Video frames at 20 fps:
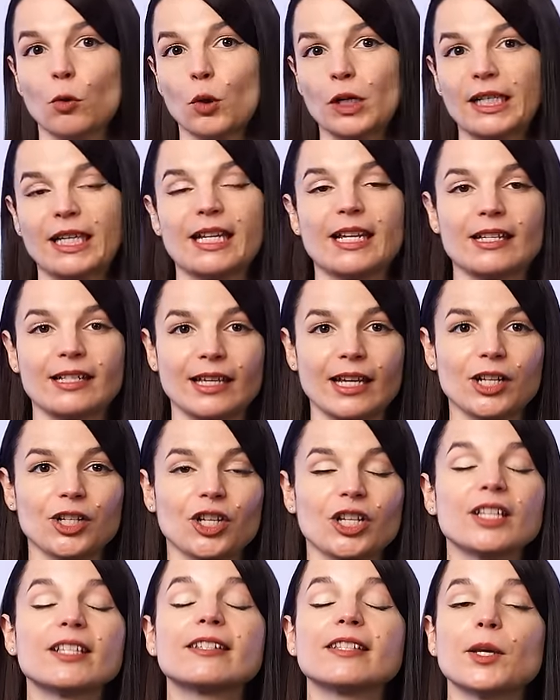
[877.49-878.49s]

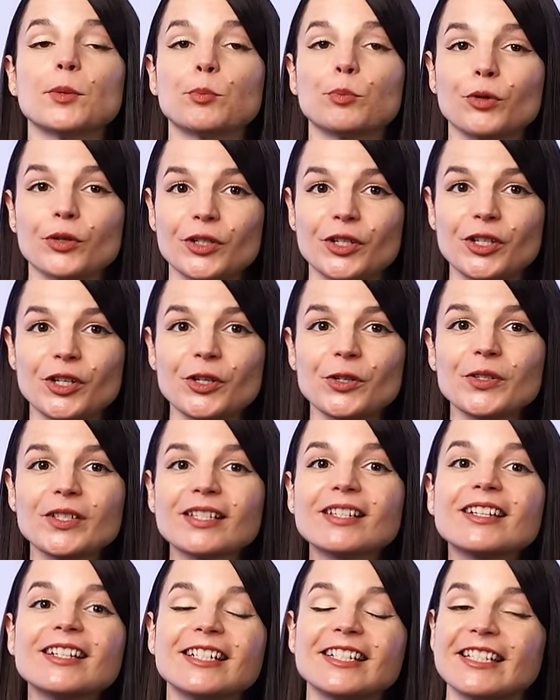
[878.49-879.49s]
organizations that
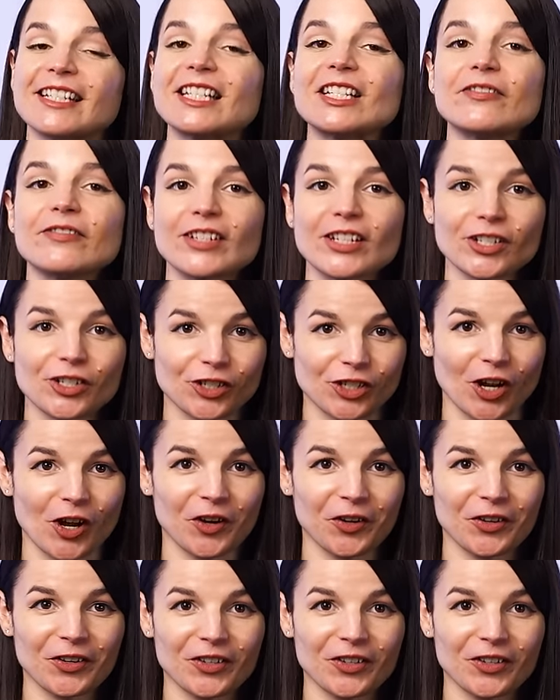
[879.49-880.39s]
produce TV shows.